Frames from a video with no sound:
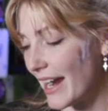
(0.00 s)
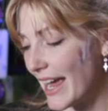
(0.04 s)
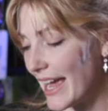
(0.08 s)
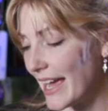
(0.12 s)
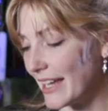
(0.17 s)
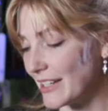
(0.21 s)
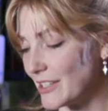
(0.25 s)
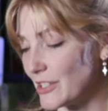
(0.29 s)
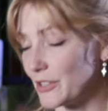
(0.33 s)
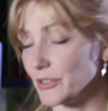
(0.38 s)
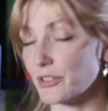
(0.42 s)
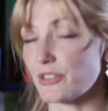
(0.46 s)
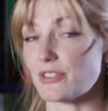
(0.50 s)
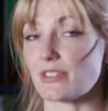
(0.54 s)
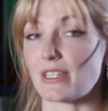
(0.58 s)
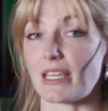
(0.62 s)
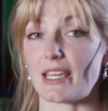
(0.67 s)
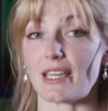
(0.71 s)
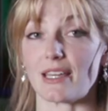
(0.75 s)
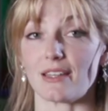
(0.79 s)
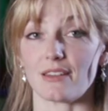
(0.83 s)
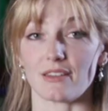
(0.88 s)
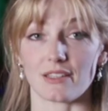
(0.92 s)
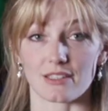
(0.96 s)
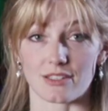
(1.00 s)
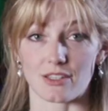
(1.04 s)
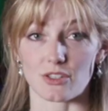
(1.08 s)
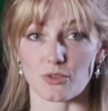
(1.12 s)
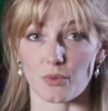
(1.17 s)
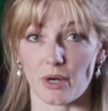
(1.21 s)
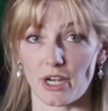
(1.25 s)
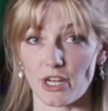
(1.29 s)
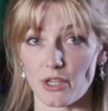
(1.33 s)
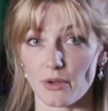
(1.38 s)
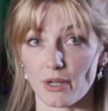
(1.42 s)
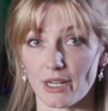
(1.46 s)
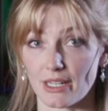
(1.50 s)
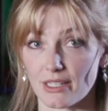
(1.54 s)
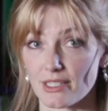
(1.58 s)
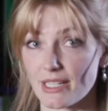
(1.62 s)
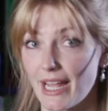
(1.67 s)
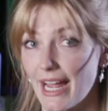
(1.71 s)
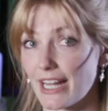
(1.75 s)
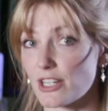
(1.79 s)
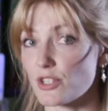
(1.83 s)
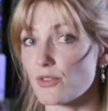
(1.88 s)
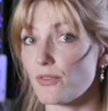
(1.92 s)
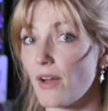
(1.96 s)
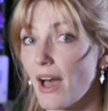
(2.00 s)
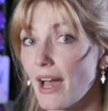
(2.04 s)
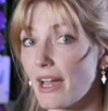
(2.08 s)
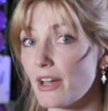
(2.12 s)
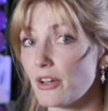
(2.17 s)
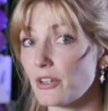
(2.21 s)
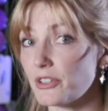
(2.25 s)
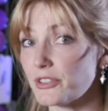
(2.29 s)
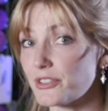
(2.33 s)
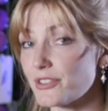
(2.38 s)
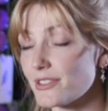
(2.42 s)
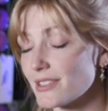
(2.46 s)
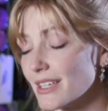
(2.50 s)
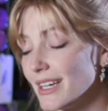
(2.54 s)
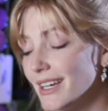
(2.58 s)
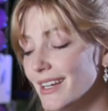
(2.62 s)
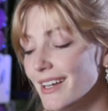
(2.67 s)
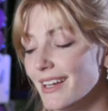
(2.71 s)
and you'll see this is where you can attach files.